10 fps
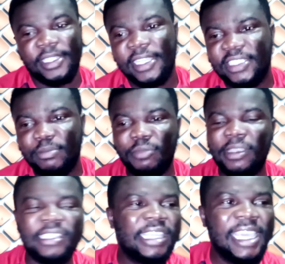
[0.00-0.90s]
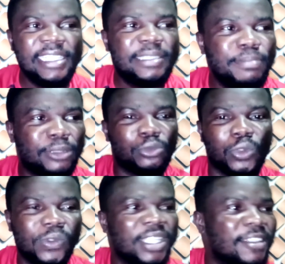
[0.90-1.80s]
enti mo be the age mbe tutu
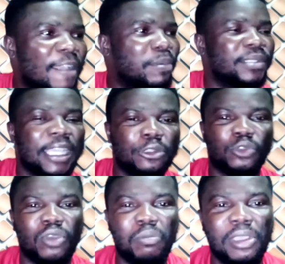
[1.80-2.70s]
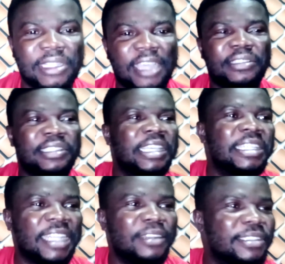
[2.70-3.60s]
ho se na Amponsah small boy na
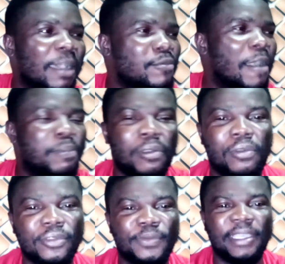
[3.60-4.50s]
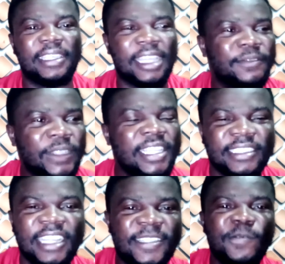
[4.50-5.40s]
no ya mo aponko so be ka
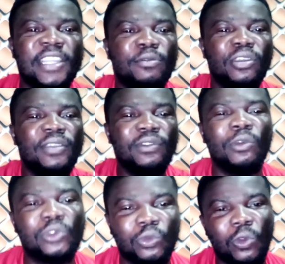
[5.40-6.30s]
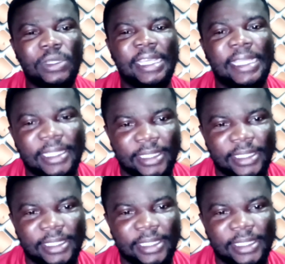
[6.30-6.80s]
that say we don't even want to go there